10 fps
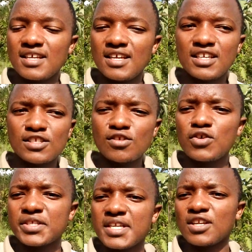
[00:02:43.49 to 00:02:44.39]
it is
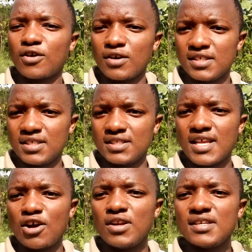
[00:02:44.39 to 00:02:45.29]
not trained in colleges,
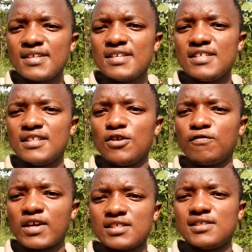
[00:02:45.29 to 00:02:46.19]
they are only trained in the
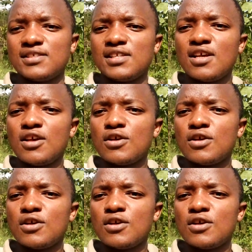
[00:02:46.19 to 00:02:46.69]
universities.